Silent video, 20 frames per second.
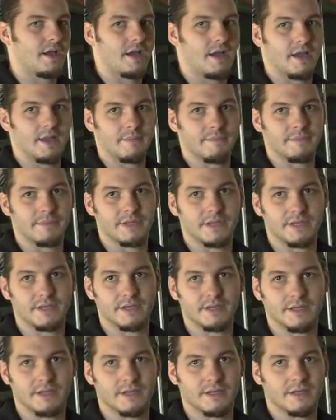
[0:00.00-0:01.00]
I'm
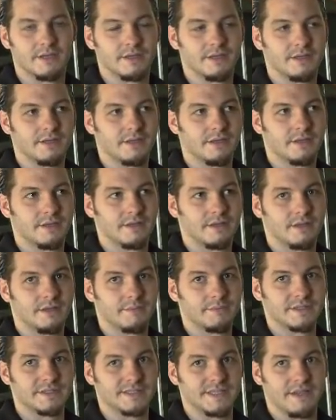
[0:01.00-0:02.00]
the
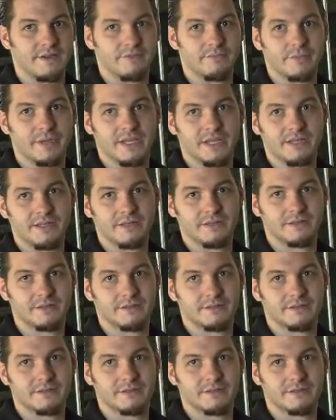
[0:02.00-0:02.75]
sound man.